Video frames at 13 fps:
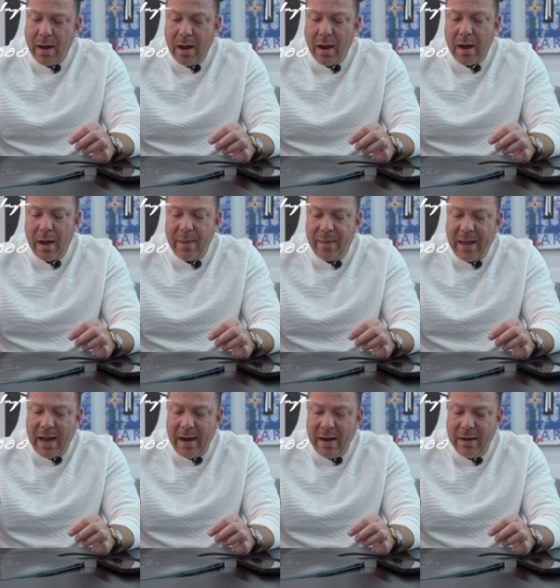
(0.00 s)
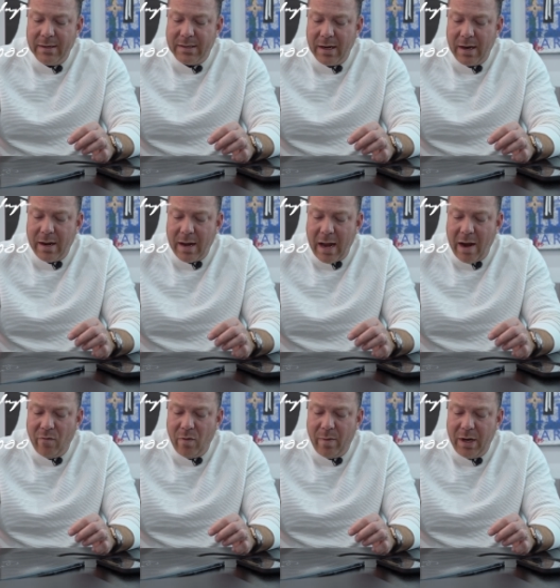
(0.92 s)
That is
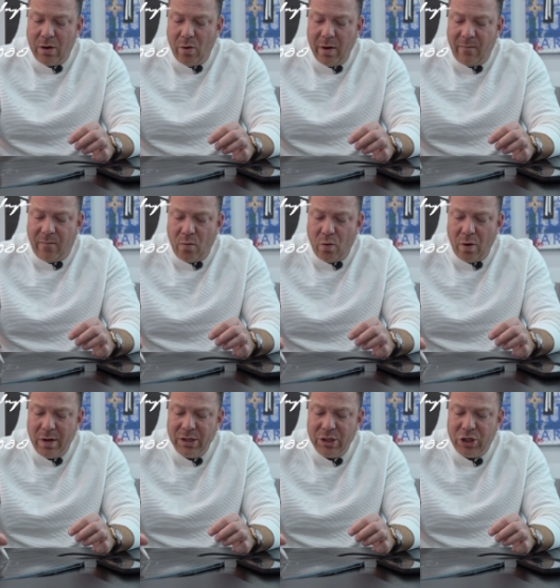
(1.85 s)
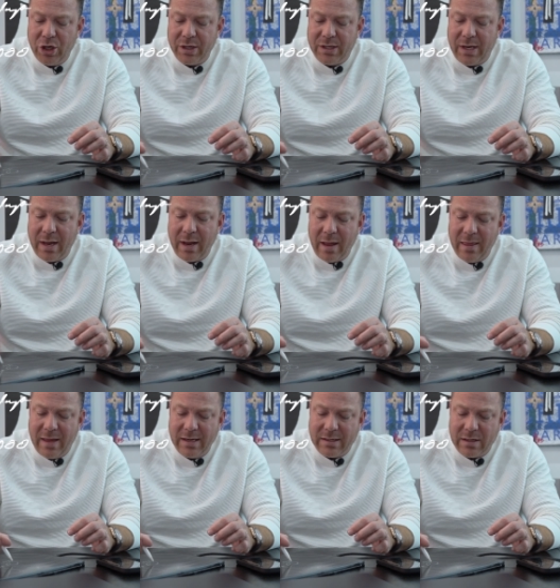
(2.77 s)
everybody going for just
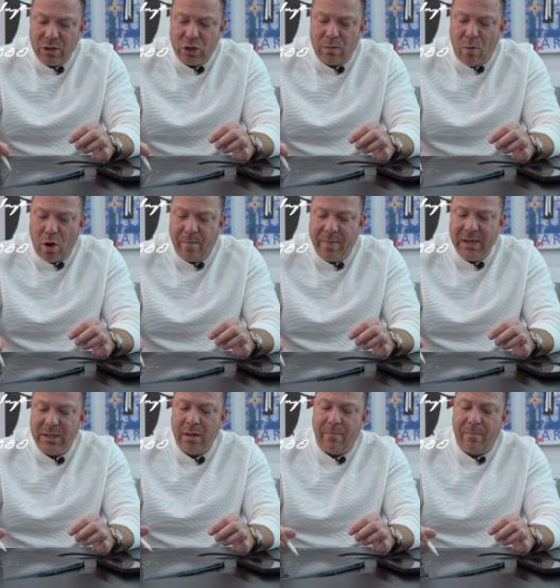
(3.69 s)
this small piece of the